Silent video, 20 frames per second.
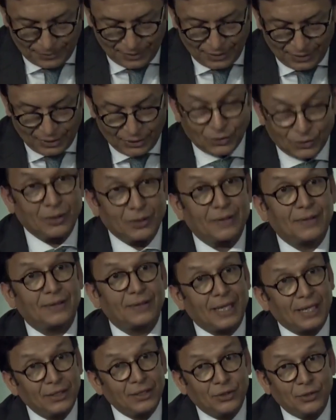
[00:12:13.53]
So
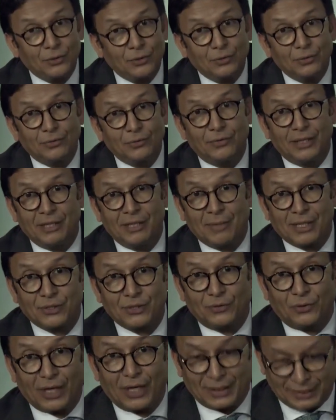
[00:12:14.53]
thank you very much
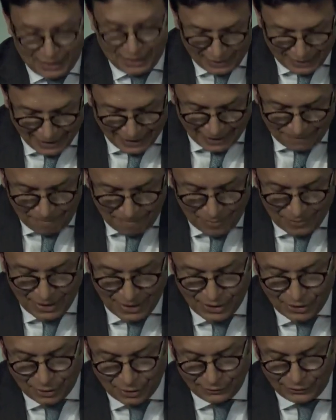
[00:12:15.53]
for attending this
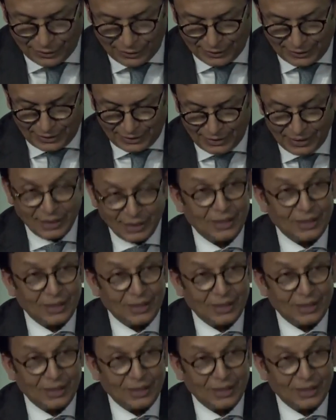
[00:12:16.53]
conference,